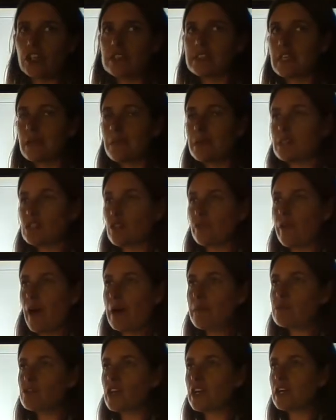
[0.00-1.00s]
statement. So if
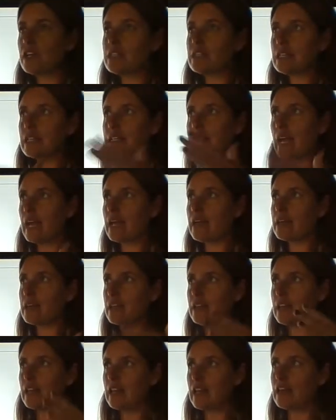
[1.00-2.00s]
I'm trying to negate
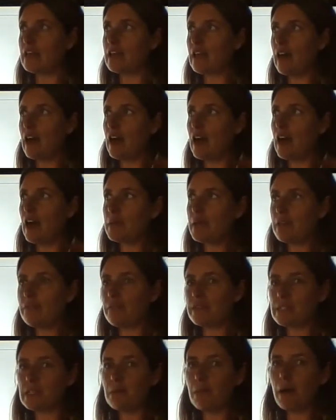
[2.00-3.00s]
it, if
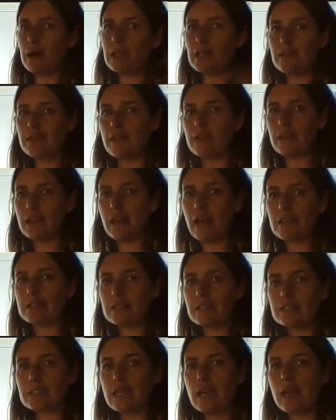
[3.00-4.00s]
it's a monkey, then it
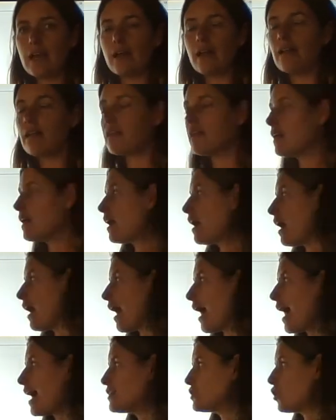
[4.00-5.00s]
has a tail,
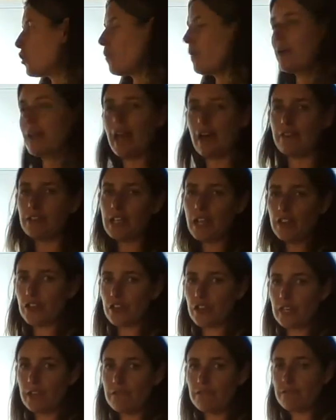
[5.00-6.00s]
I don't want to have
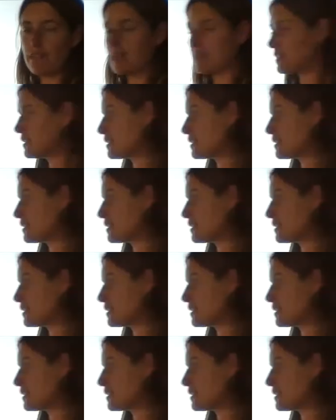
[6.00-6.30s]
another if-then